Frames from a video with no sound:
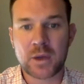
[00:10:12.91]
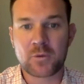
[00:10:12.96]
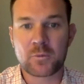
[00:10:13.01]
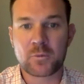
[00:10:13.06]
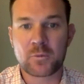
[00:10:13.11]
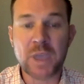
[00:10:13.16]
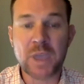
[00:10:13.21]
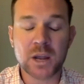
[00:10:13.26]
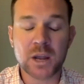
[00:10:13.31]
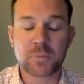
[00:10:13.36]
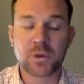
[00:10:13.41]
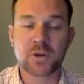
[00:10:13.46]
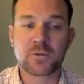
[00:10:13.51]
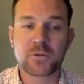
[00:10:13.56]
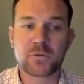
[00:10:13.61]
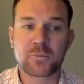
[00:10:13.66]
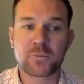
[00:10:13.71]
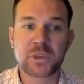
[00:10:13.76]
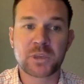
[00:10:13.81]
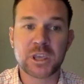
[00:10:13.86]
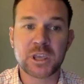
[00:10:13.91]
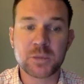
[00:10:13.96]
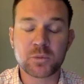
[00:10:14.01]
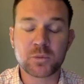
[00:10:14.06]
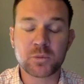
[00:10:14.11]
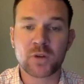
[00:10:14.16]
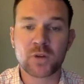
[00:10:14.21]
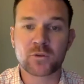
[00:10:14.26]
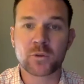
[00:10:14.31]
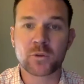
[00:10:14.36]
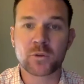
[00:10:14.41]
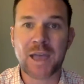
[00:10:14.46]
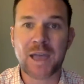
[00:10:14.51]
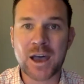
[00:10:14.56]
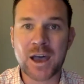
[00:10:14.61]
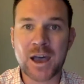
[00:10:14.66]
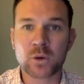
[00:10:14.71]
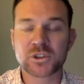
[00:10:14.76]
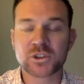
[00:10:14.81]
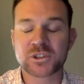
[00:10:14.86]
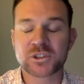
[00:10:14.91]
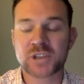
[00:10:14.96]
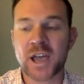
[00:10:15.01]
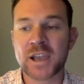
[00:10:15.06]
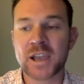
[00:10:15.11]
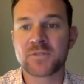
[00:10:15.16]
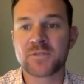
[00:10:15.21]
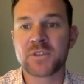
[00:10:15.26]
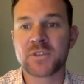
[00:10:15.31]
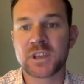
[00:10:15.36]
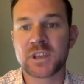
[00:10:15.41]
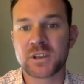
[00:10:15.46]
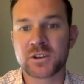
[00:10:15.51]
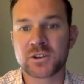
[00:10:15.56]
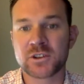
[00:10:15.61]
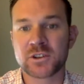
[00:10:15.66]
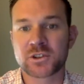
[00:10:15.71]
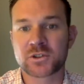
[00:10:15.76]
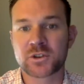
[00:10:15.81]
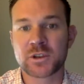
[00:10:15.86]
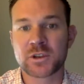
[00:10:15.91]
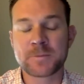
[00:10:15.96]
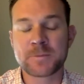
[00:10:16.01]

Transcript: made up of people from outside of the industry